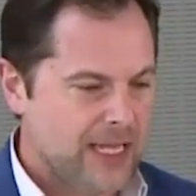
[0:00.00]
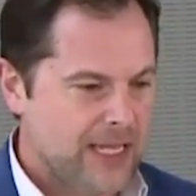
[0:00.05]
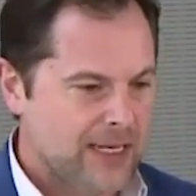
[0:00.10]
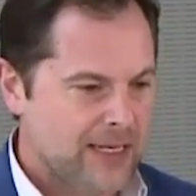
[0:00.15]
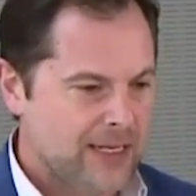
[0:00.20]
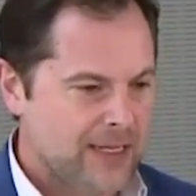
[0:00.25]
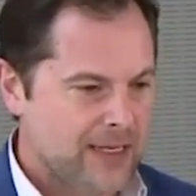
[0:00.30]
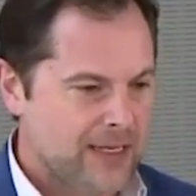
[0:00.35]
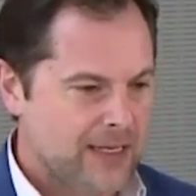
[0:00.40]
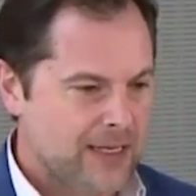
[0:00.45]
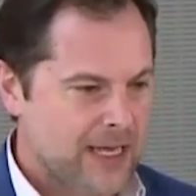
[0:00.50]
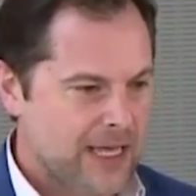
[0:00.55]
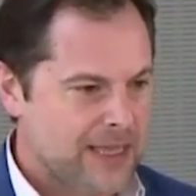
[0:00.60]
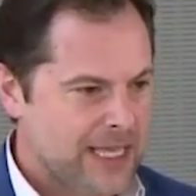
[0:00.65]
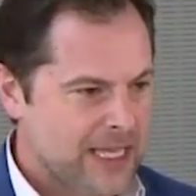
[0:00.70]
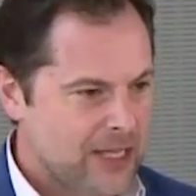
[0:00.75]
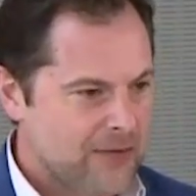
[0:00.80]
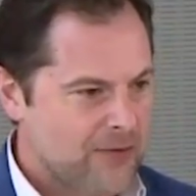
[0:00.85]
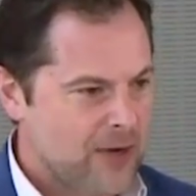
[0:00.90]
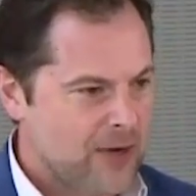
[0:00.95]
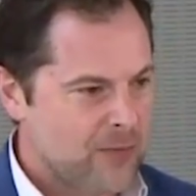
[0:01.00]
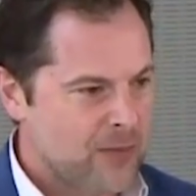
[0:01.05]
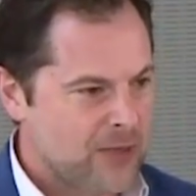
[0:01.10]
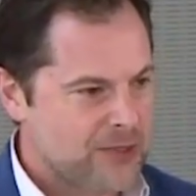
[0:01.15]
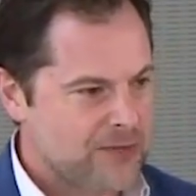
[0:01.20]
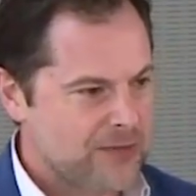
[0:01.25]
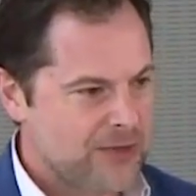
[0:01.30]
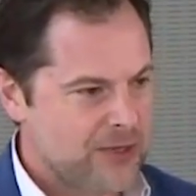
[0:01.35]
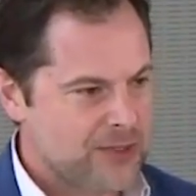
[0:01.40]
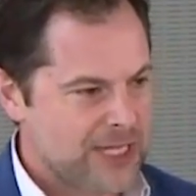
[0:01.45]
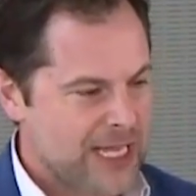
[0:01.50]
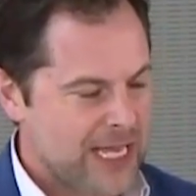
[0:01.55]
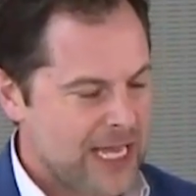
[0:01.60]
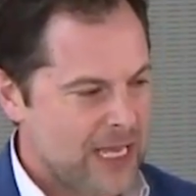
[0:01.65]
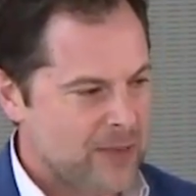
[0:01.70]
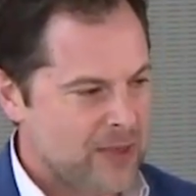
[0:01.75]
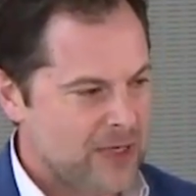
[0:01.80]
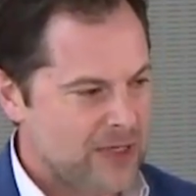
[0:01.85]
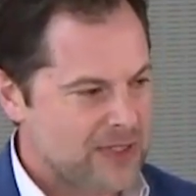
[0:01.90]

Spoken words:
And I thank you very much for your time,